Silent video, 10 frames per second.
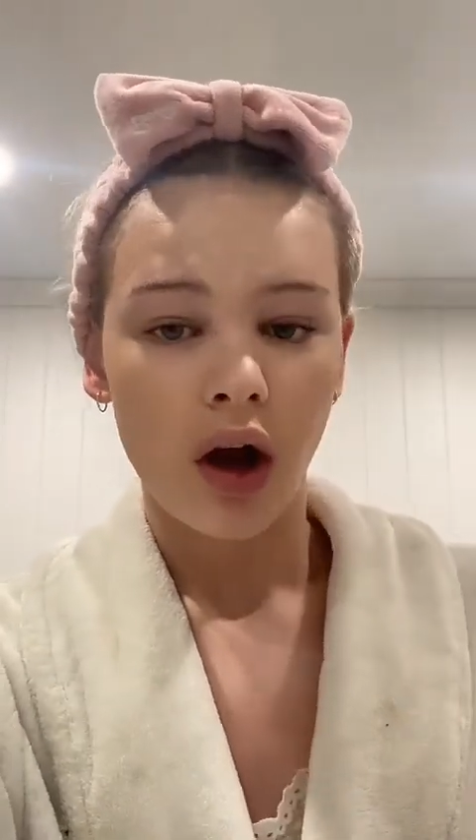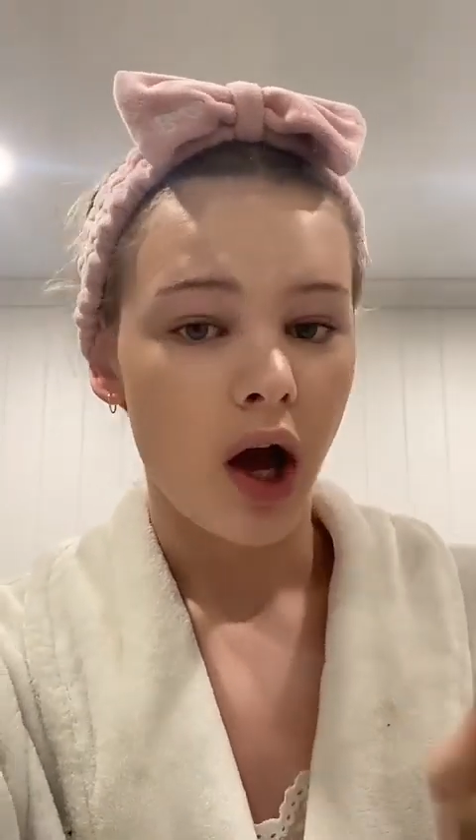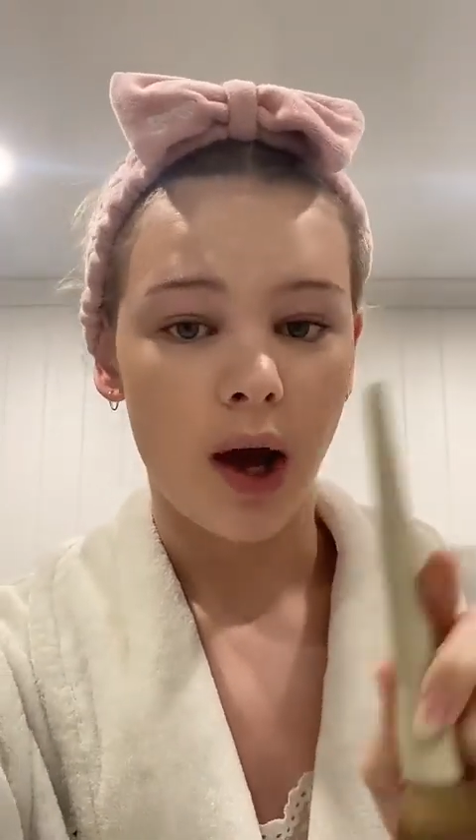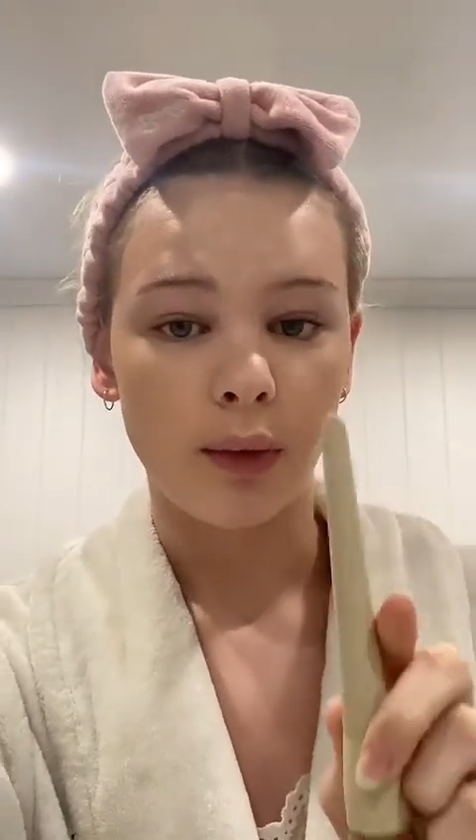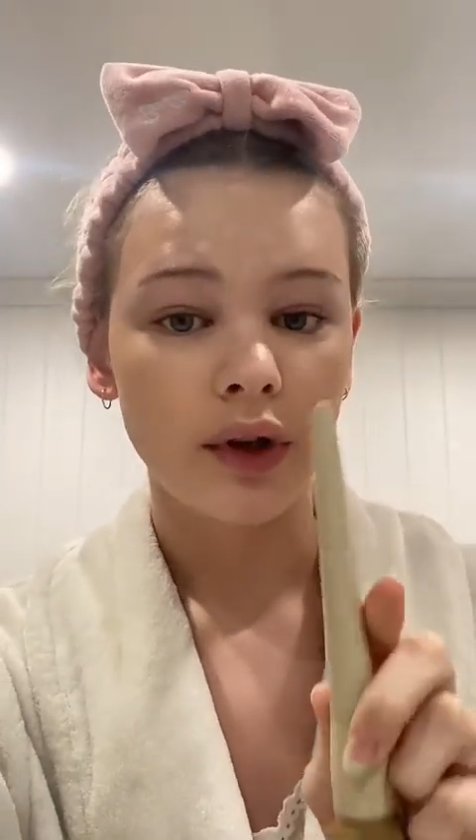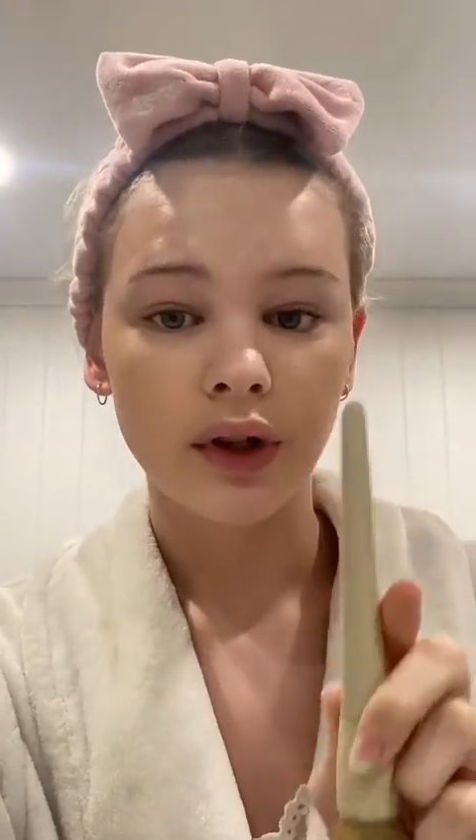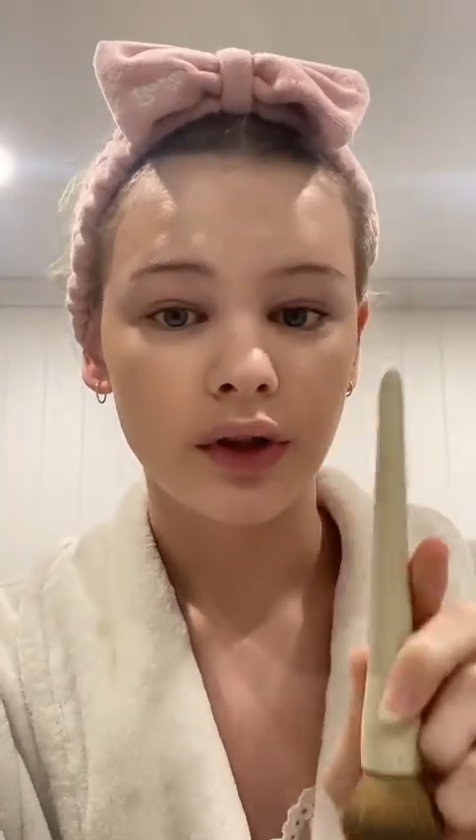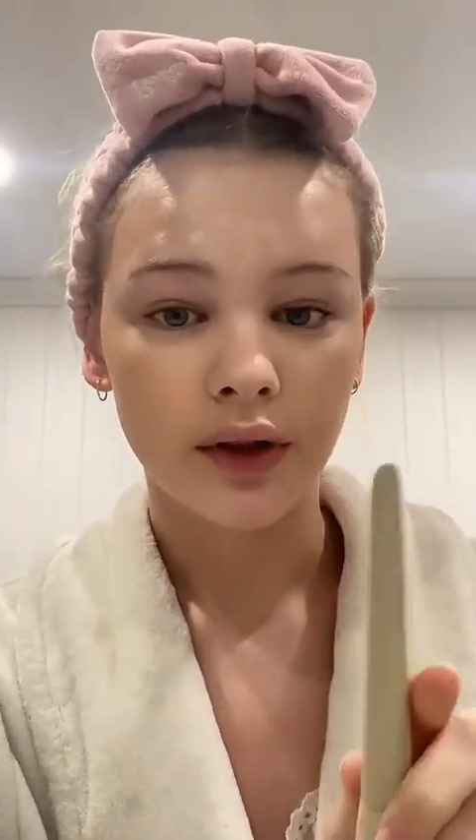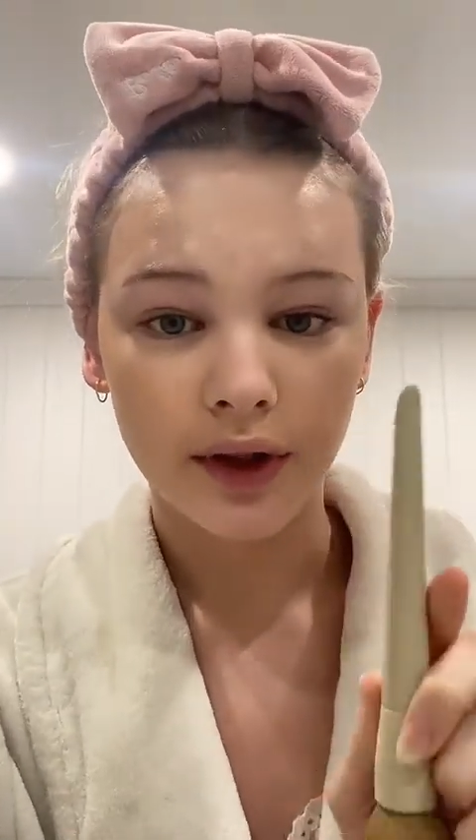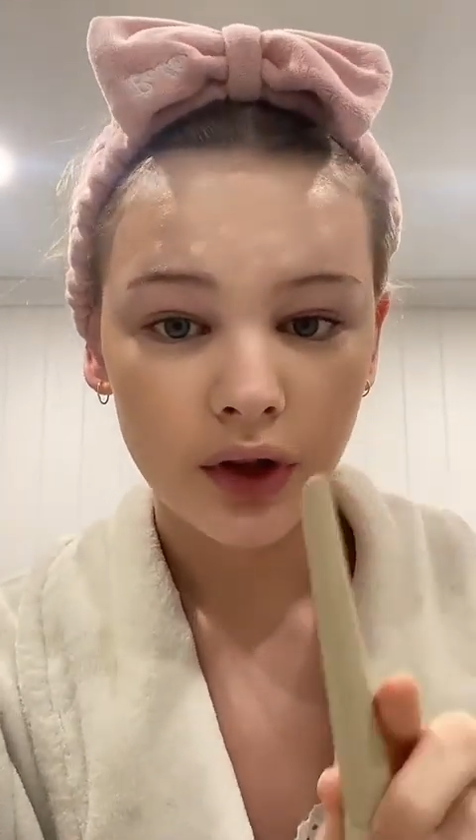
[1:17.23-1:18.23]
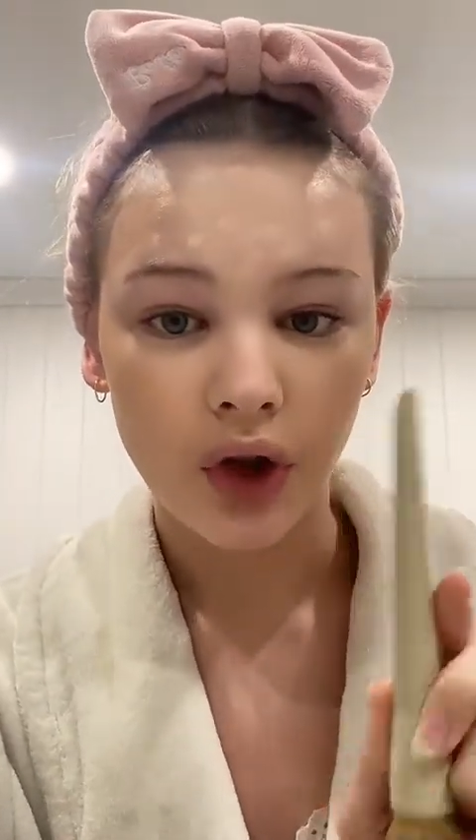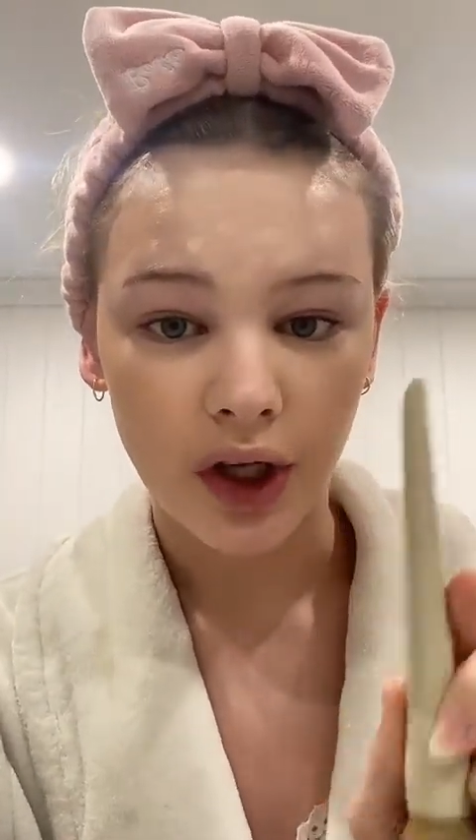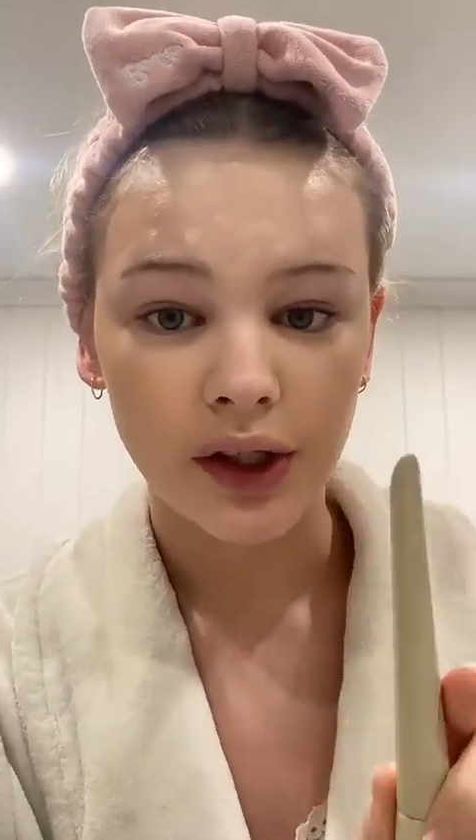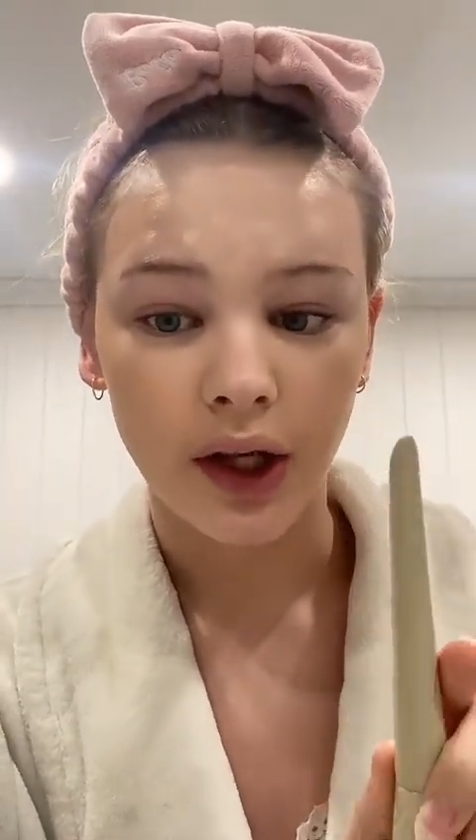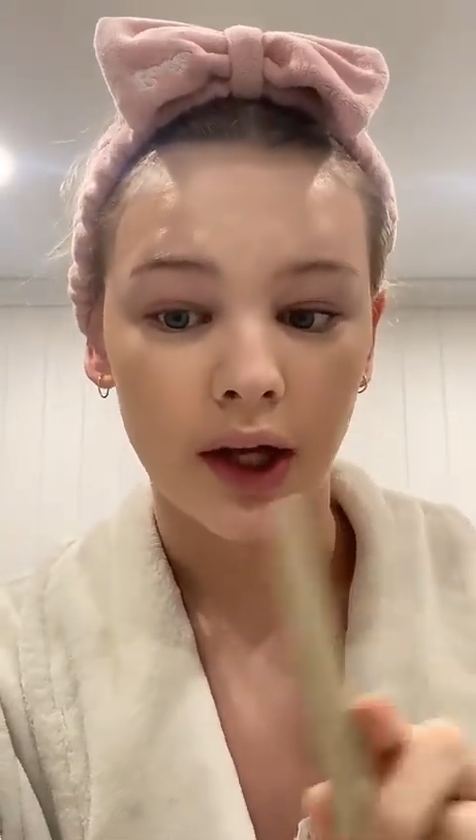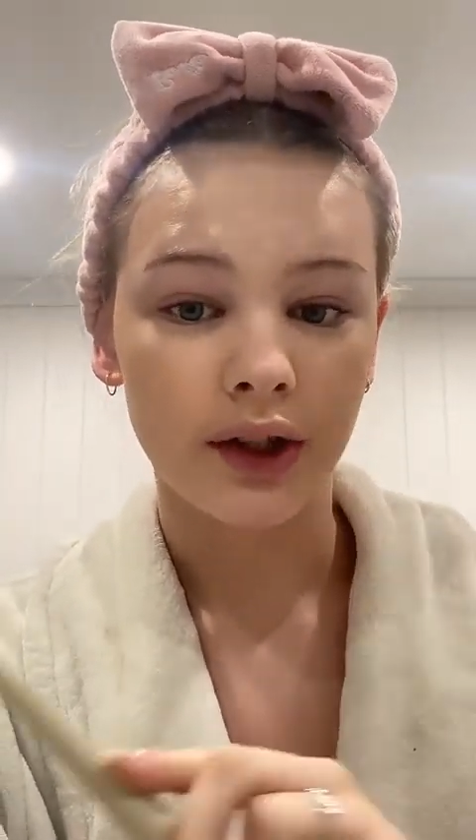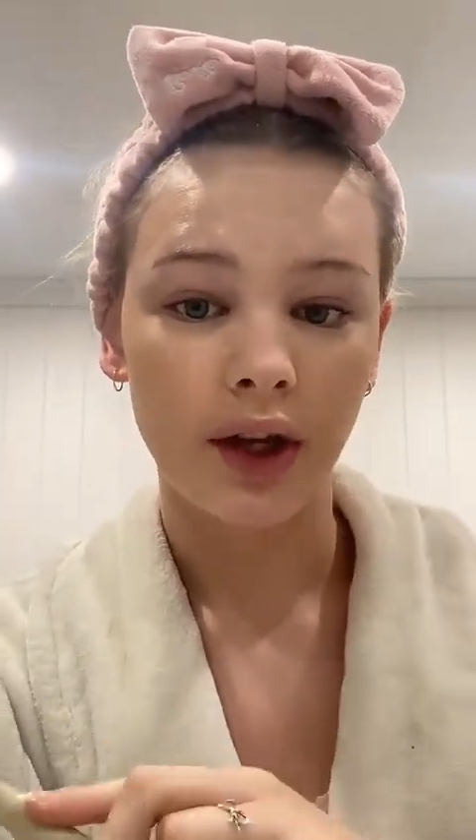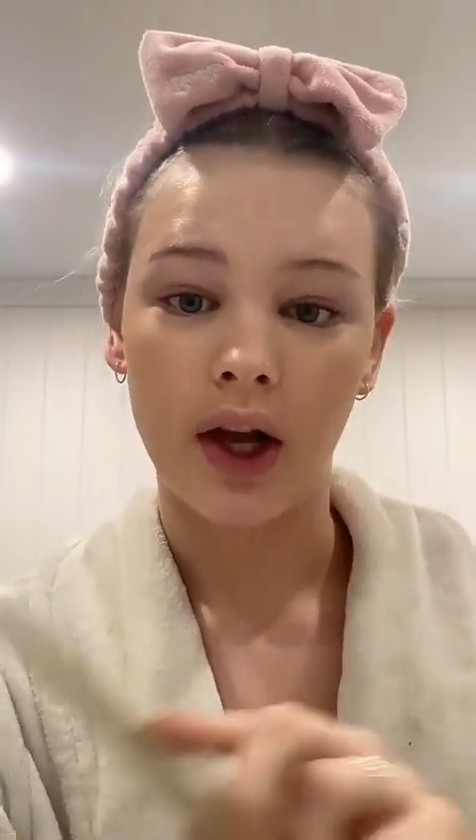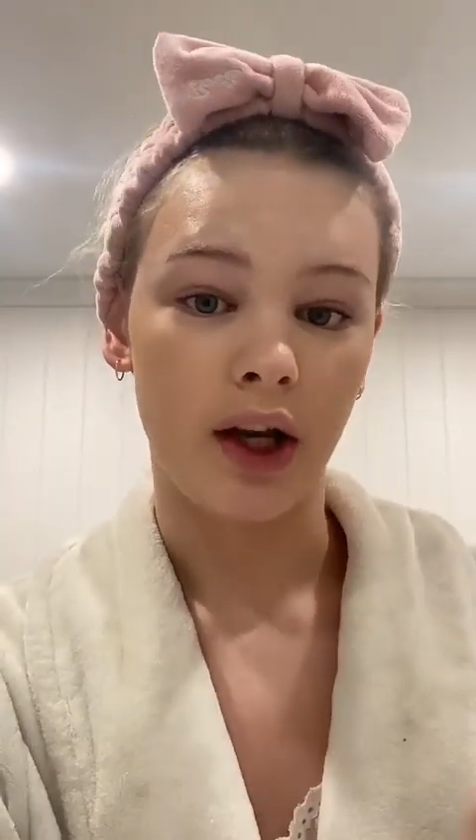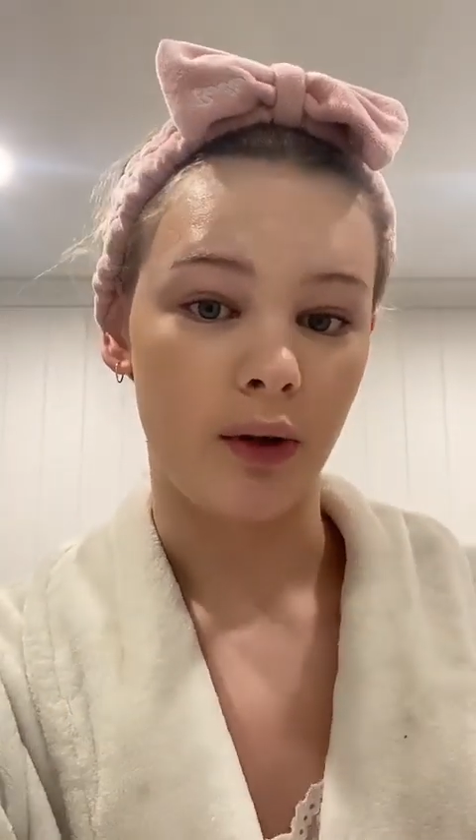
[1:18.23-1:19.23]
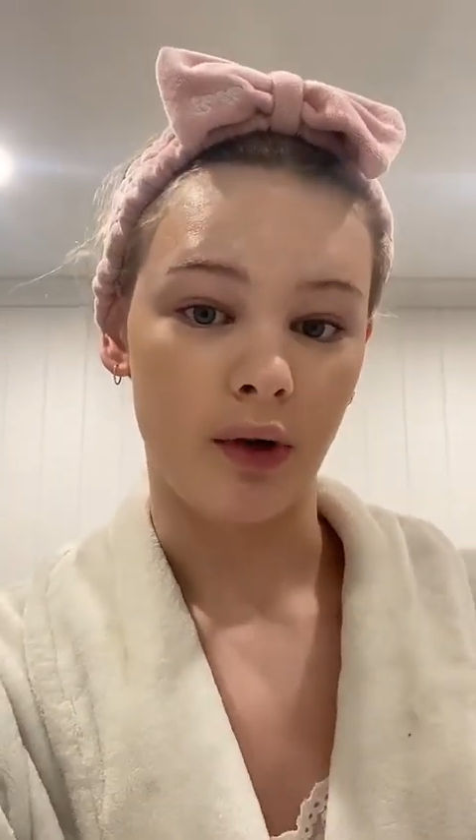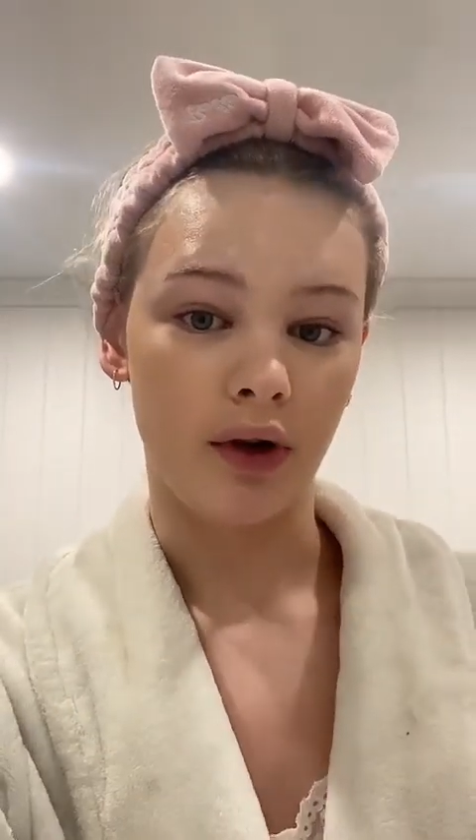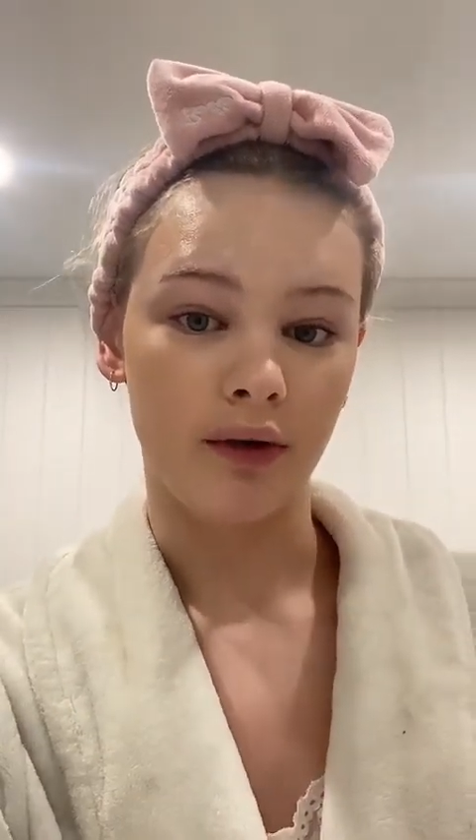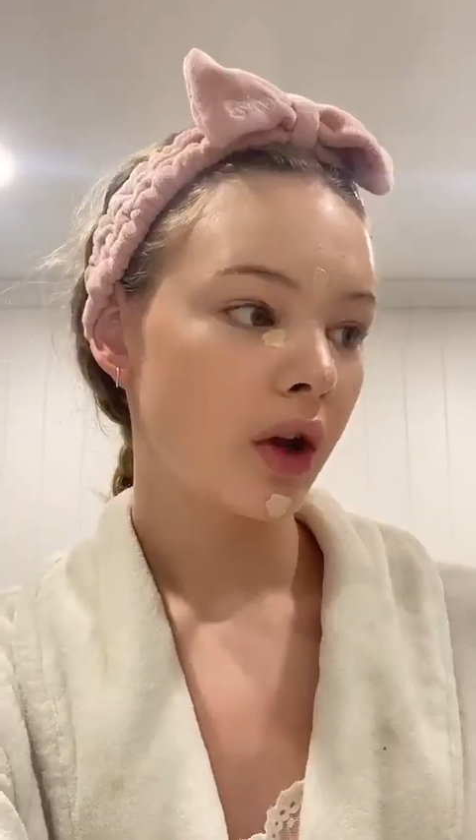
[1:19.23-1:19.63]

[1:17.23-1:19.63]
I wouldn't suggest that to anyone.